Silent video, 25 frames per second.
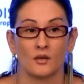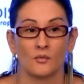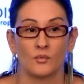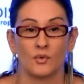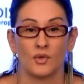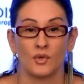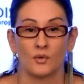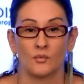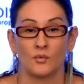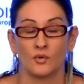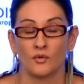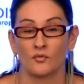
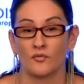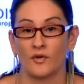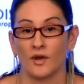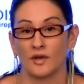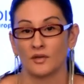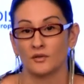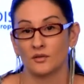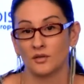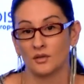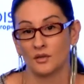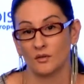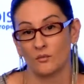We
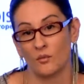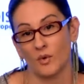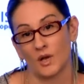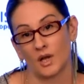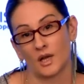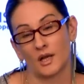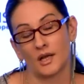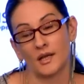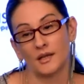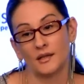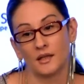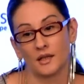find
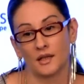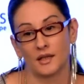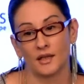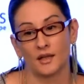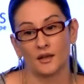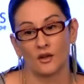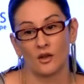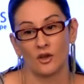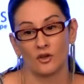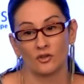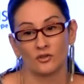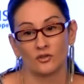one clinic
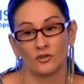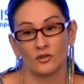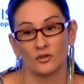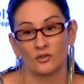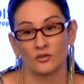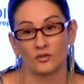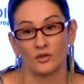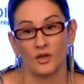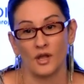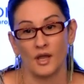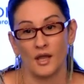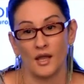in
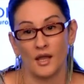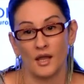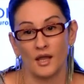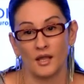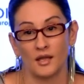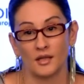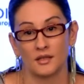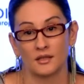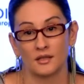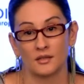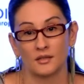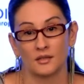London
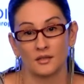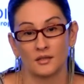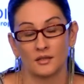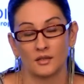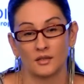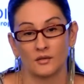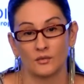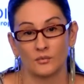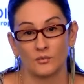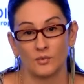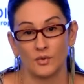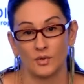and
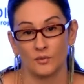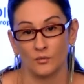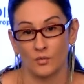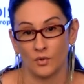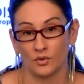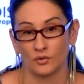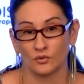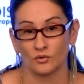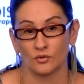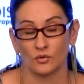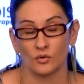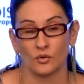we
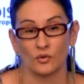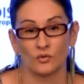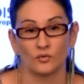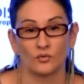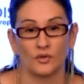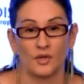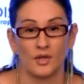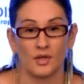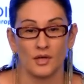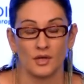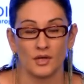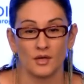want to go
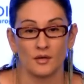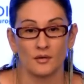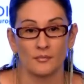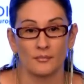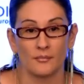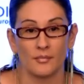there,